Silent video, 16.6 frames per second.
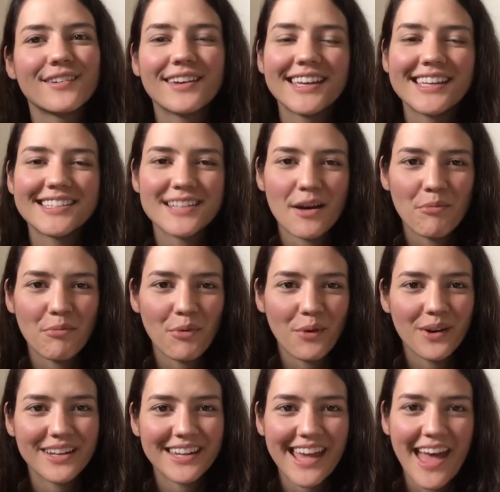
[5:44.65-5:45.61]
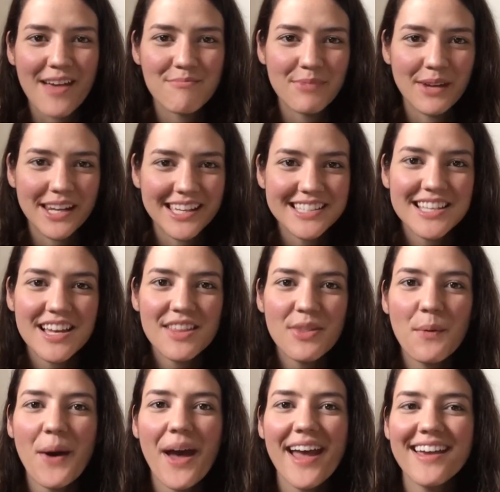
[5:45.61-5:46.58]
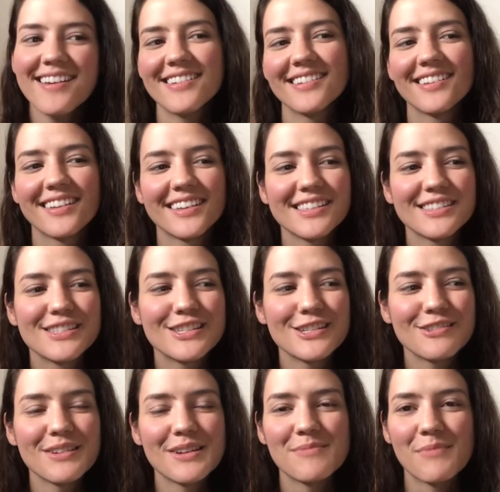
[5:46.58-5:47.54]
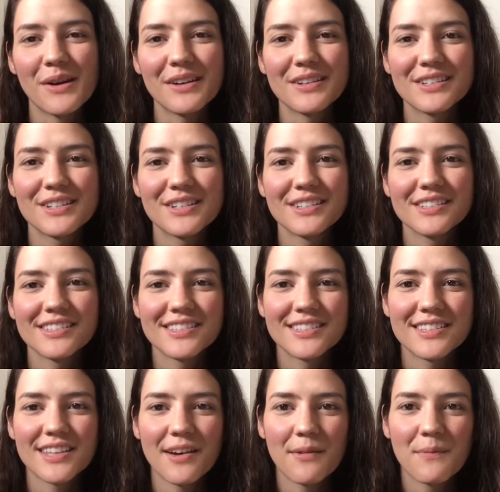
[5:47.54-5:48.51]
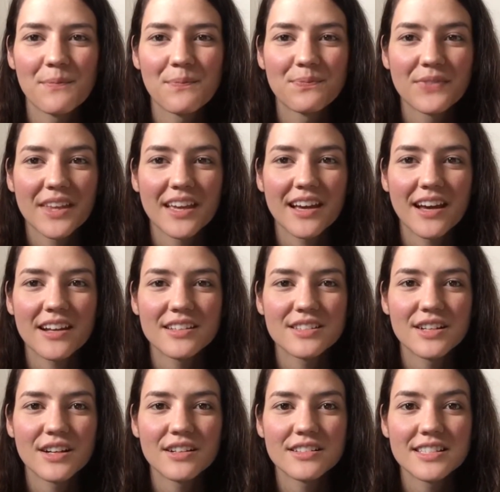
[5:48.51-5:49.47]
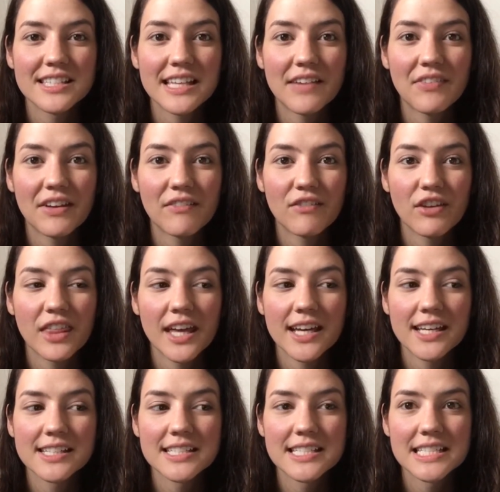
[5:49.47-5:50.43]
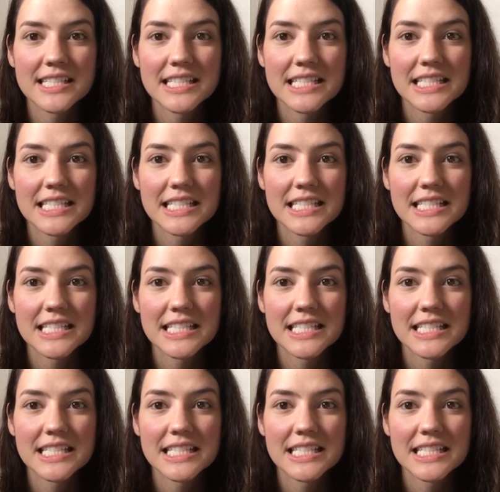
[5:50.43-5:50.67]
He's not born yet, but he's on the way. He's due in March, so gotta start saving for that.